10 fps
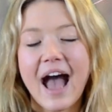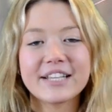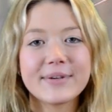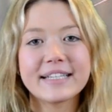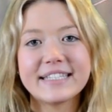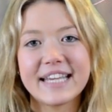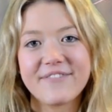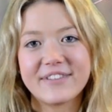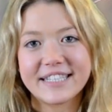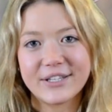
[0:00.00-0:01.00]
As we can see
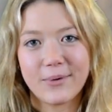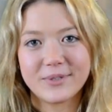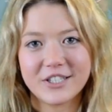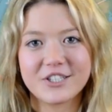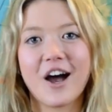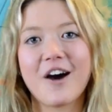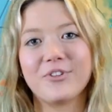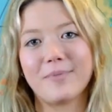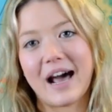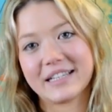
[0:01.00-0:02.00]
in this synoptic chart
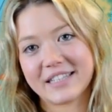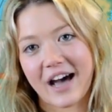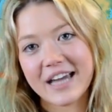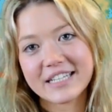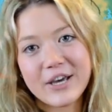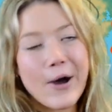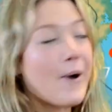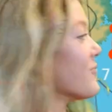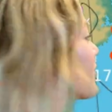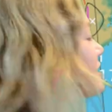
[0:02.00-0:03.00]
from last night,
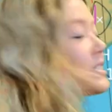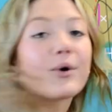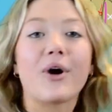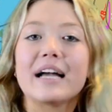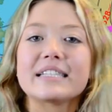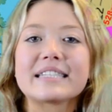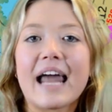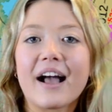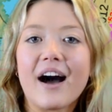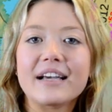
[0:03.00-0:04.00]
we've got some quite
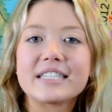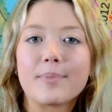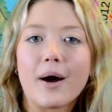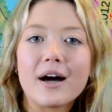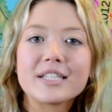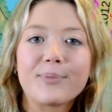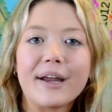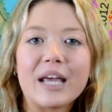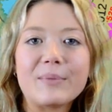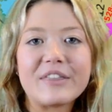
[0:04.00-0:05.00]
slack isobars
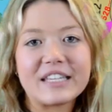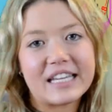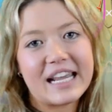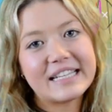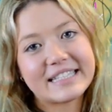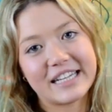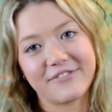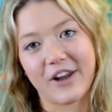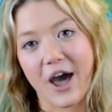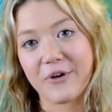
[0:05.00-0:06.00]
bringing with us an easterly
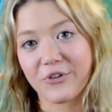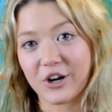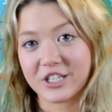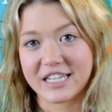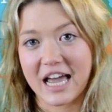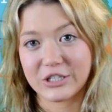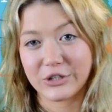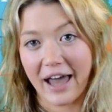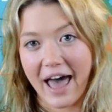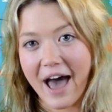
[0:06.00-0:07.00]
flow of
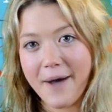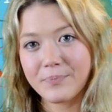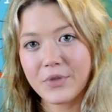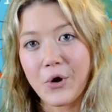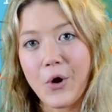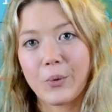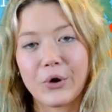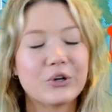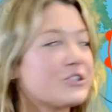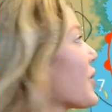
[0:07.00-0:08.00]
continental air. We
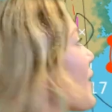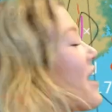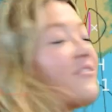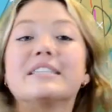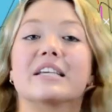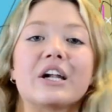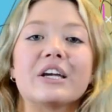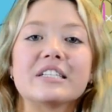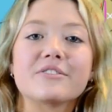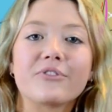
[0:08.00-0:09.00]
also have this
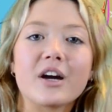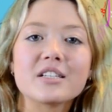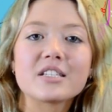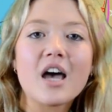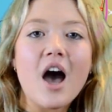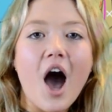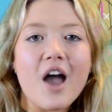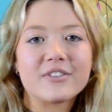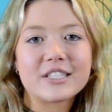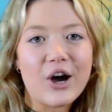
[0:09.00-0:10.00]
occluded front
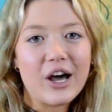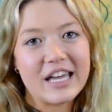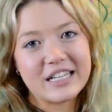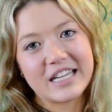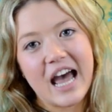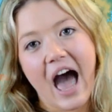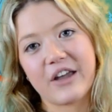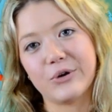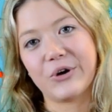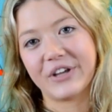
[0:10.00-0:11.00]
over Scotland
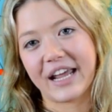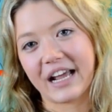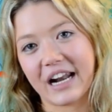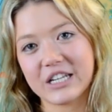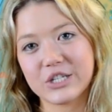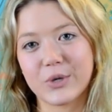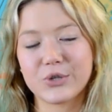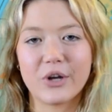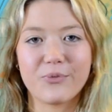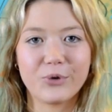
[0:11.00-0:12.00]
and northern England, which
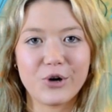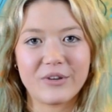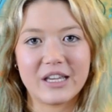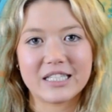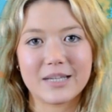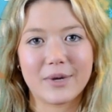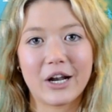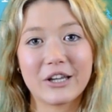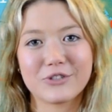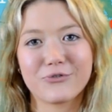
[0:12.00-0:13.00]
will have brought with it some
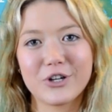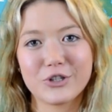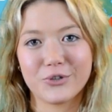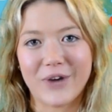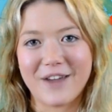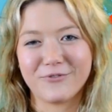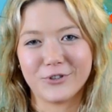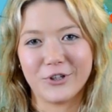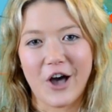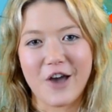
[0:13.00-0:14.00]
occluded frontal
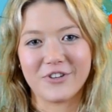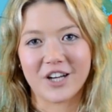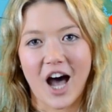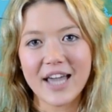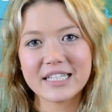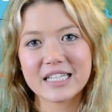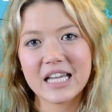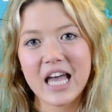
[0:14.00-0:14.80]
rainfall overnight.